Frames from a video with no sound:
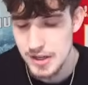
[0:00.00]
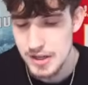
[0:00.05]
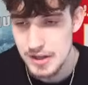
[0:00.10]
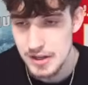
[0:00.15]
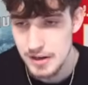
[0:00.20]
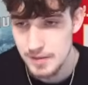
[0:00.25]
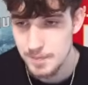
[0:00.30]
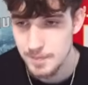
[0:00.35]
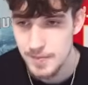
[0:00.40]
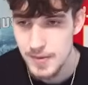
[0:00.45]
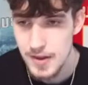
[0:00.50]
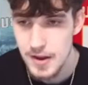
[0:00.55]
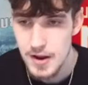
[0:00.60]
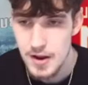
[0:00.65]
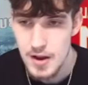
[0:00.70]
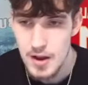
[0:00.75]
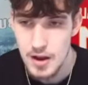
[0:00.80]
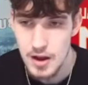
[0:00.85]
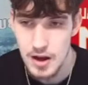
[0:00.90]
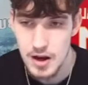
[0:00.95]
He did.
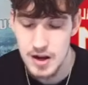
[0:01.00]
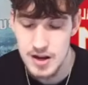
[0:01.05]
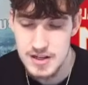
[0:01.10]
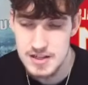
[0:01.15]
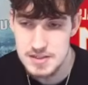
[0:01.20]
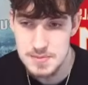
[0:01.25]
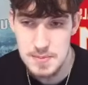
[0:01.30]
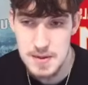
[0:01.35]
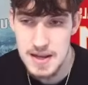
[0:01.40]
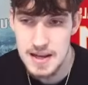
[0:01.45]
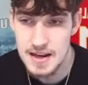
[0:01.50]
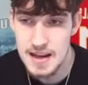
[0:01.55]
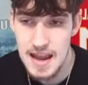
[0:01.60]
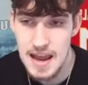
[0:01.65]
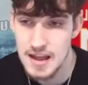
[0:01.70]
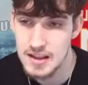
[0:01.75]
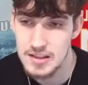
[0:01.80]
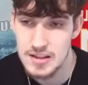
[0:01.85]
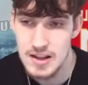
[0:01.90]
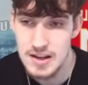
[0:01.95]
He's big,
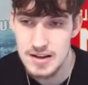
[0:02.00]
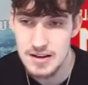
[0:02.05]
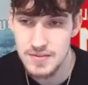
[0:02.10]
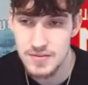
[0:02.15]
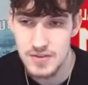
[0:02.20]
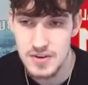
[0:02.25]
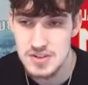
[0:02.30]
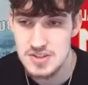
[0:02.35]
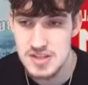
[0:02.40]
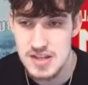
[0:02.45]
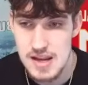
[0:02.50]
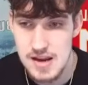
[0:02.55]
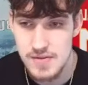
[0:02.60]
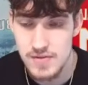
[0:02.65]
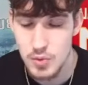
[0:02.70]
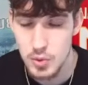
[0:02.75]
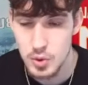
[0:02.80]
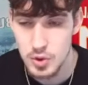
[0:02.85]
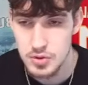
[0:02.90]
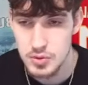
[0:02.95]
athletic, fits a
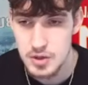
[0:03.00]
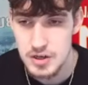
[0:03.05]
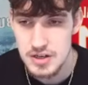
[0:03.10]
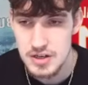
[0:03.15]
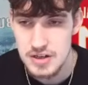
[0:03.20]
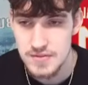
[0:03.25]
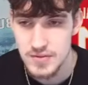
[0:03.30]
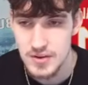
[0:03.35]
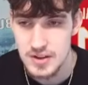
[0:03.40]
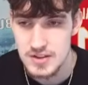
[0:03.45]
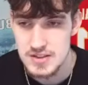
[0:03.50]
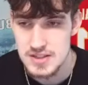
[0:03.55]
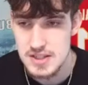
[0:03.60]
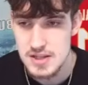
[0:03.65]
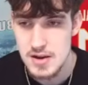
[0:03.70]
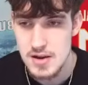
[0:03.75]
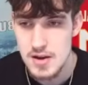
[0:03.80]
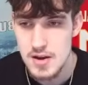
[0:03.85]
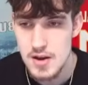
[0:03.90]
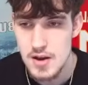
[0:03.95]
4-3 defense.